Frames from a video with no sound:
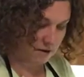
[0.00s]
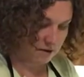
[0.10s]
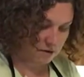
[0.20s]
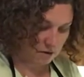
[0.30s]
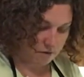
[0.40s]

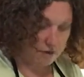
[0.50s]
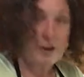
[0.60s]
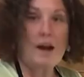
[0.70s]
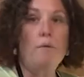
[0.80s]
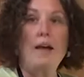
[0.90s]
don't
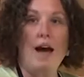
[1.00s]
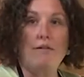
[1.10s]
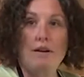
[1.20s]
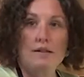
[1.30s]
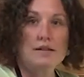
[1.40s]
forget we have
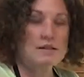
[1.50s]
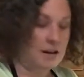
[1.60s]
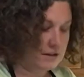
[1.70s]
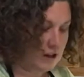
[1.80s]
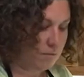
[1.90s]
it on the
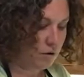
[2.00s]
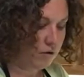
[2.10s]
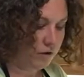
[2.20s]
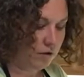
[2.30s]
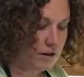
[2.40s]
saute mode
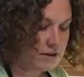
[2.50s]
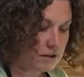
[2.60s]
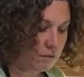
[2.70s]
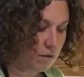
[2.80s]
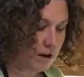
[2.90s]
for a
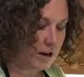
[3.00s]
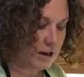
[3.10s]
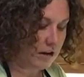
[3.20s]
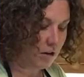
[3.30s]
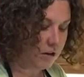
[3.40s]
reason. We want to
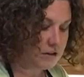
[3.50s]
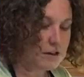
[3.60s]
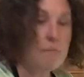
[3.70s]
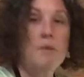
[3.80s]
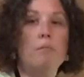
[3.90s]
heat all this
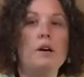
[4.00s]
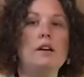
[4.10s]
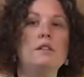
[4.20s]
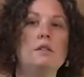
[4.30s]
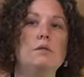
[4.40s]
up and bring
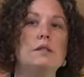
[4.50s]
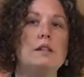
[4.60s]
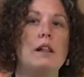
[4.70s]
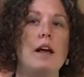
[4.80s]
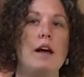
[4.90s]
it to a
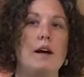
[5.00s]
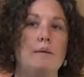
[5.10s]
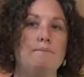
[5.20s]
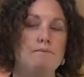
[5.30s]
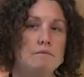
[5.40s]

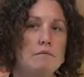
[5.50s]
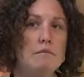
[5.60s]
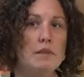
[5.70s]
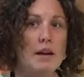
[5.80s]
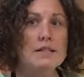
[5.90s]

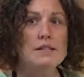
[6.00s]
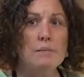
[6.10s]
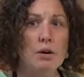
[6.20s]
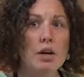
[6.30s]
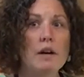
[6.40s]

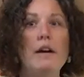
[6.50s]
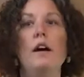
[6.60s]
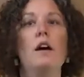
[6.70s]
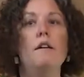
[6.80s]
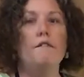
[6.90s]
simmer for